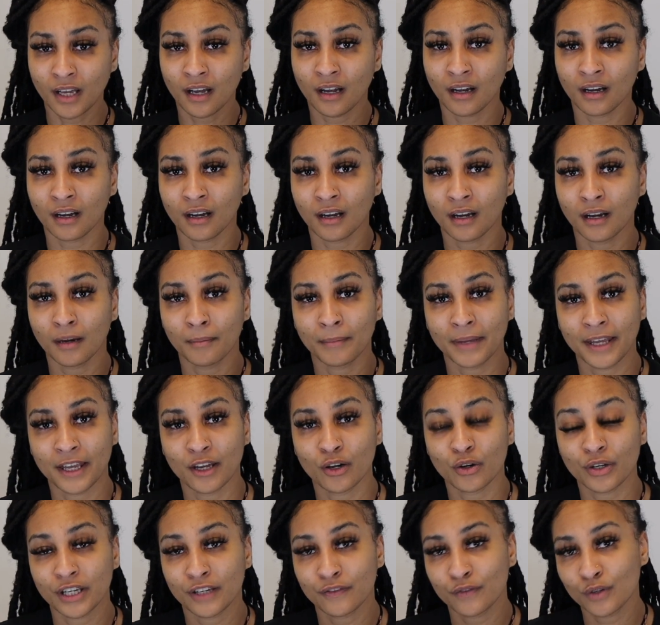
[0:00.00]

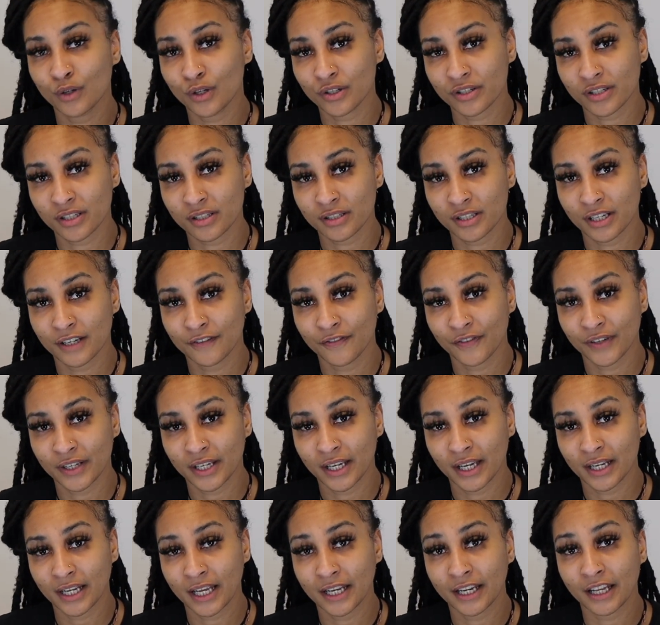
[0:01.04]
He'll give you a
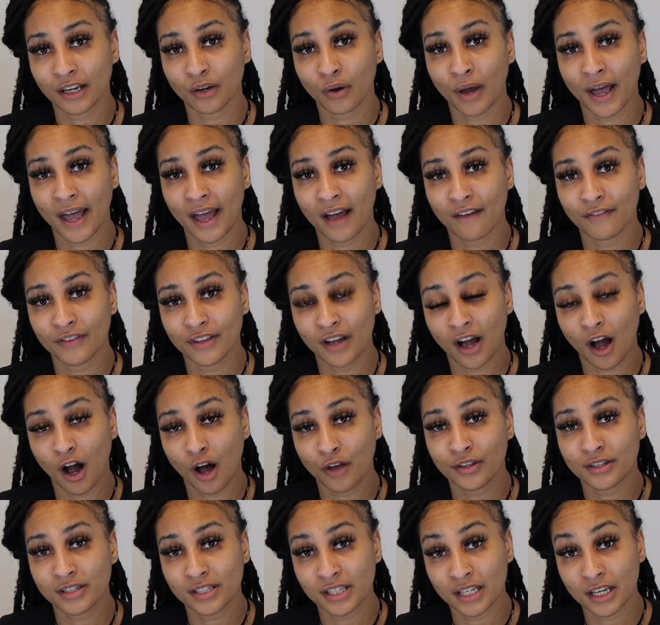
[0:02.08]
certificate, and it'll have
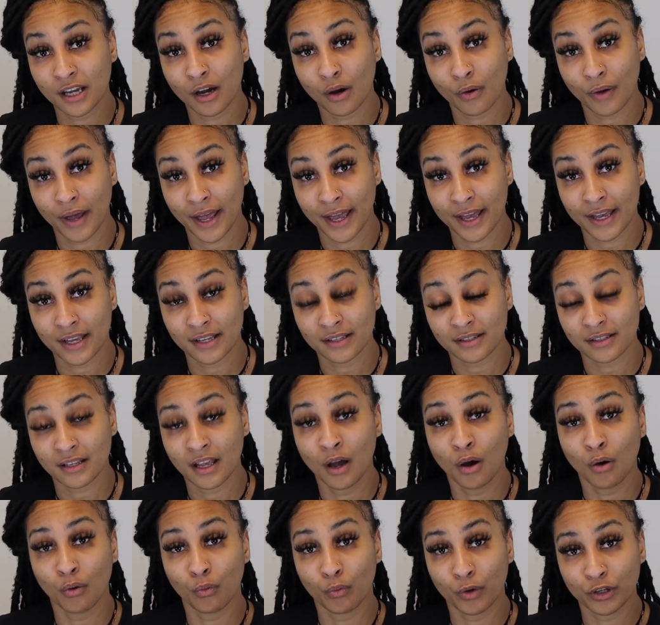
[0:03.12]
all the COAs,
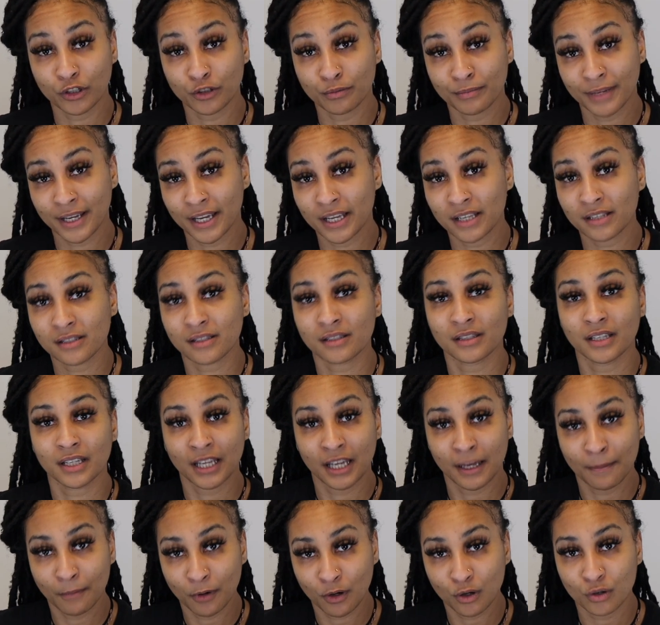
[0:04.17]
which means the
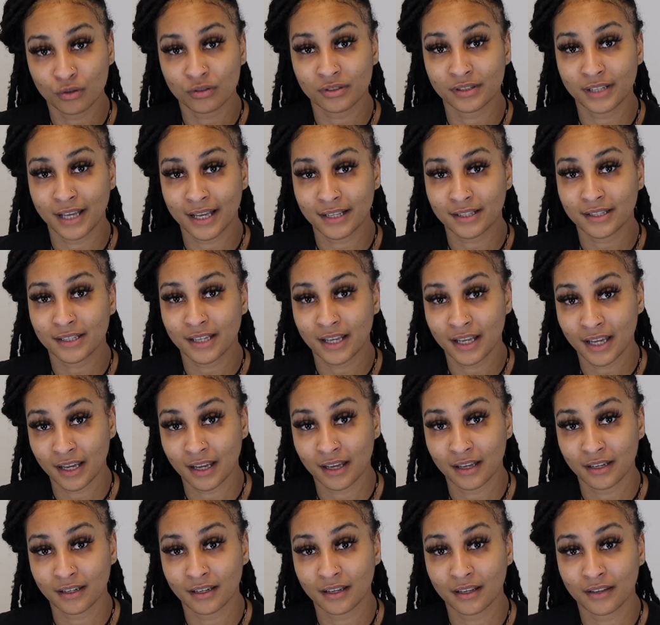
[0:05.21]
chemicals that's
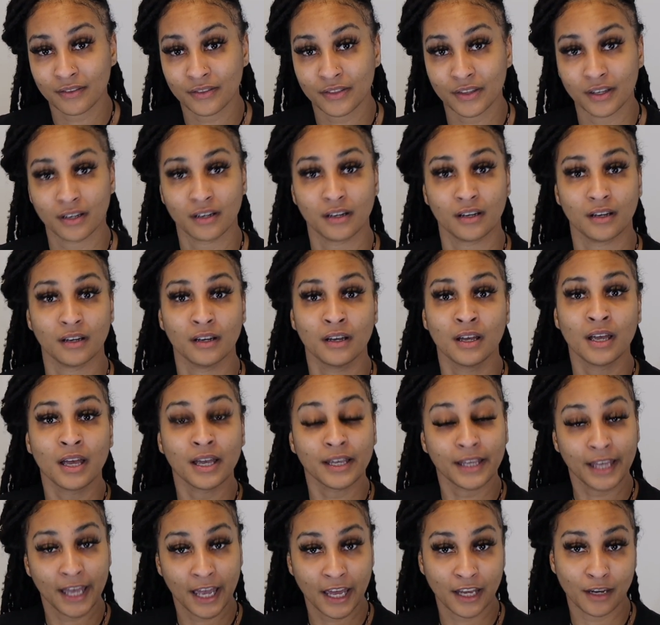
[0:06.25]
in the
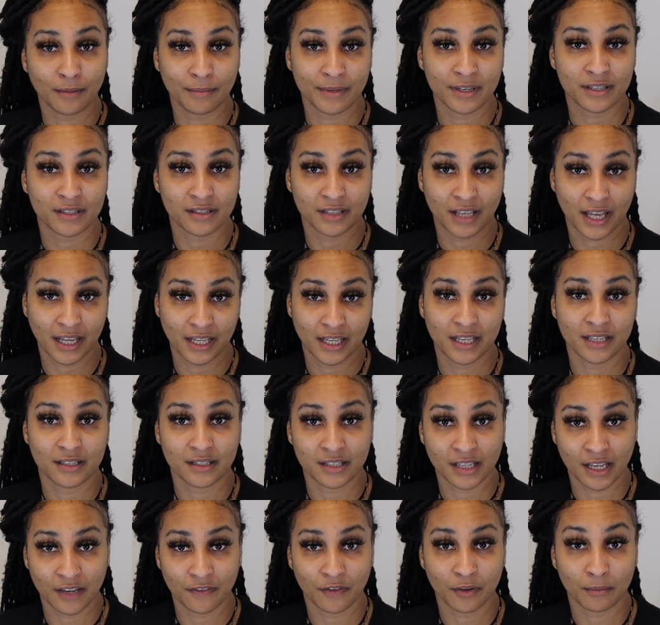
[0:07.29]
cannabis that
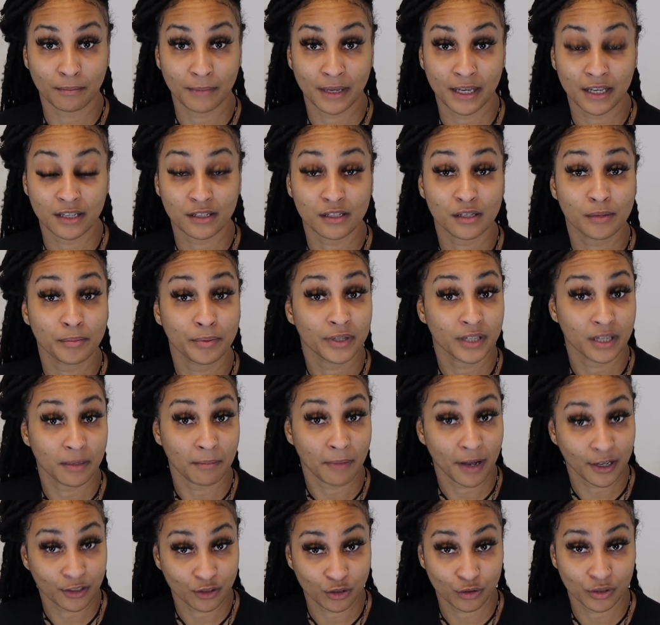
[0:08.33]
he's giving me to put
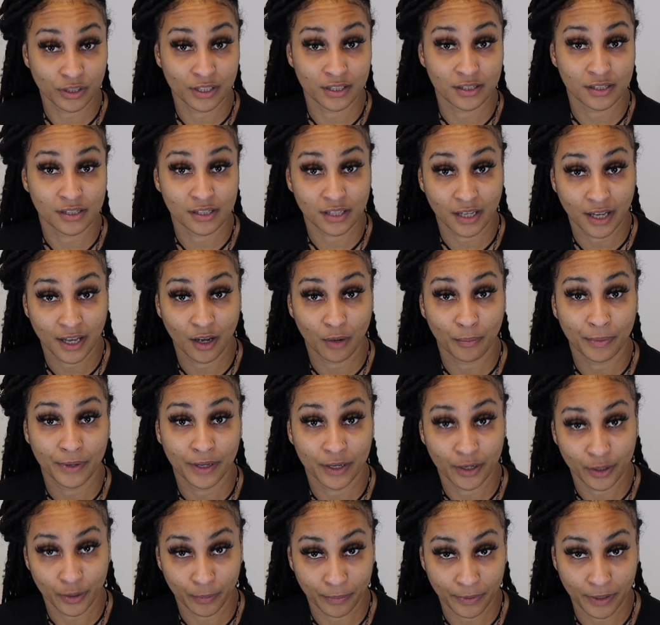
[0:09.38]
in my treats to help
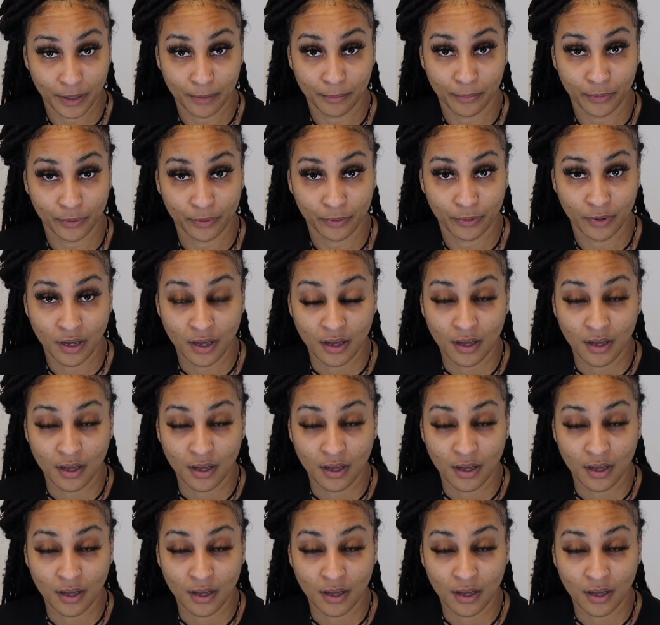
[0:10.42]
heal people.